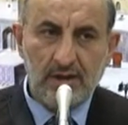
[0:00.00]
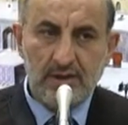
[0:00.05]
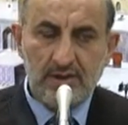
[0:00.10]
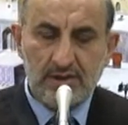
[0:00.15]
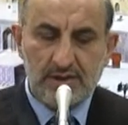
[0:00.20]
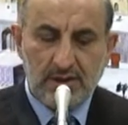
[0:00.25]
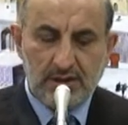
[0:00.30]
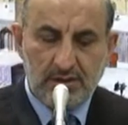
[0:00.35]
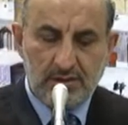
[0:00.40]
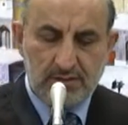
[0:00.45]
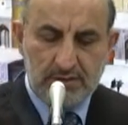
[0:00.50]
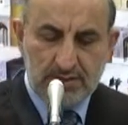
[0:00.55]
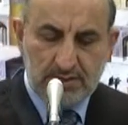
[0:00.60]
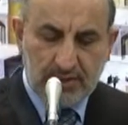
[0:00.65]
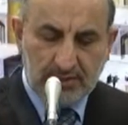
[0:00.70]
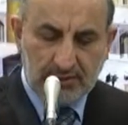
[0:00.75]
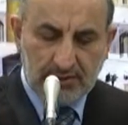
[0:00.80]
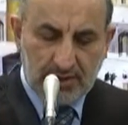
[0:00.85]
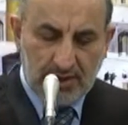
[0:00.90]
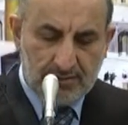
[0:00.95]
See,
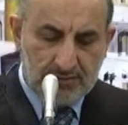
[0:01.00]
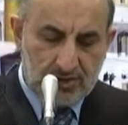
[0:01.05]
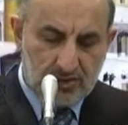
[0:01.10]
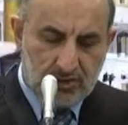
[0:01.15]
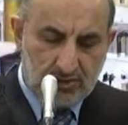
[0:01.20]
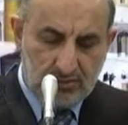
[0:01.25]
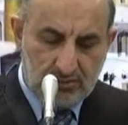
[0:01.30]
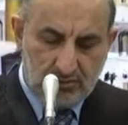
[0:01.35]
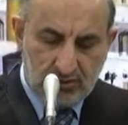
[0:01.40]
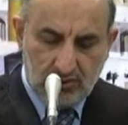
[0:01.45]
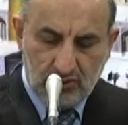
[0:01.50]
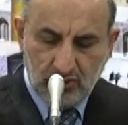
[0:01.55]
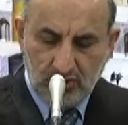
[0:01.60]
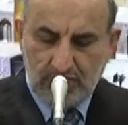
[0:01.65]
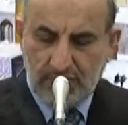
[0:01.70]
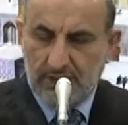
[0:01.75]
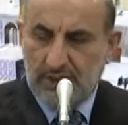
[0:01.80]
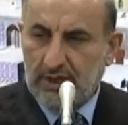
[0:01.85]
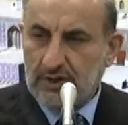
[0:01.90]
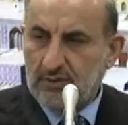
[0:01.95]
sometimes
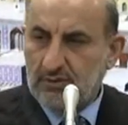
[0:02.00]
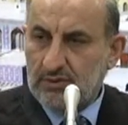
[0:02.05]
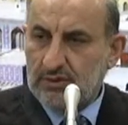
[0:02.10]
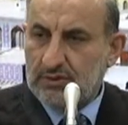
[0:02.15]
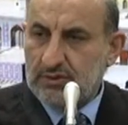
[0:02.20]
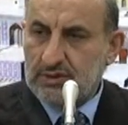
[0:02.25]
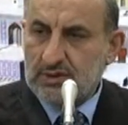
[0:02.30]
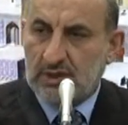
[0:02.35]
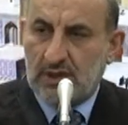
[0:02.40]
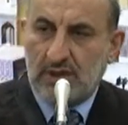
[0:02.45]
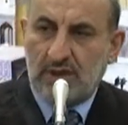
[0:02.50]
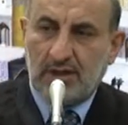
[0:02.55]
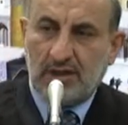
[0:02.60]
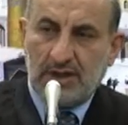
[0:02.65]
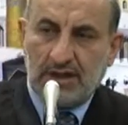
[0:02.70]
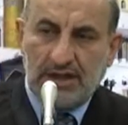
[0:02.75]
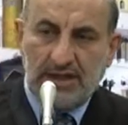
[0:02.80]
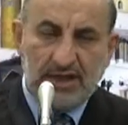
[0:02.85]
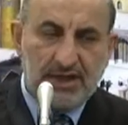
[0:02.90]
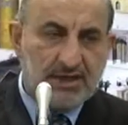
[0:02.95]
2-3 wounds are
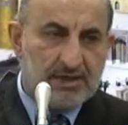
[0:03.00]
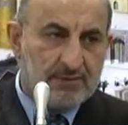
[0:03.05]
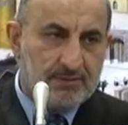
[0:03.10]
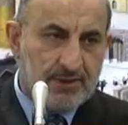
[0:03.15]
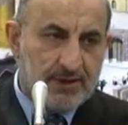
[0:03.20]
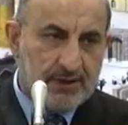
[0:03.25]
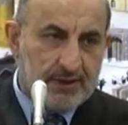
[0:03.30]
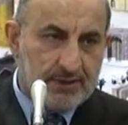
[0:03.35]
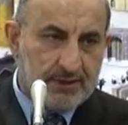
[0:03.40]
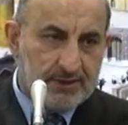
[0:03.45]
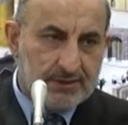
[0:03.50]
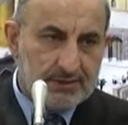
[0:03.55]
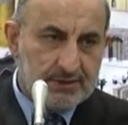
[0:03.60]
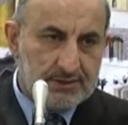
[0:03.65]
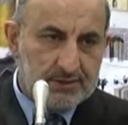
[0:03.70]
nearby,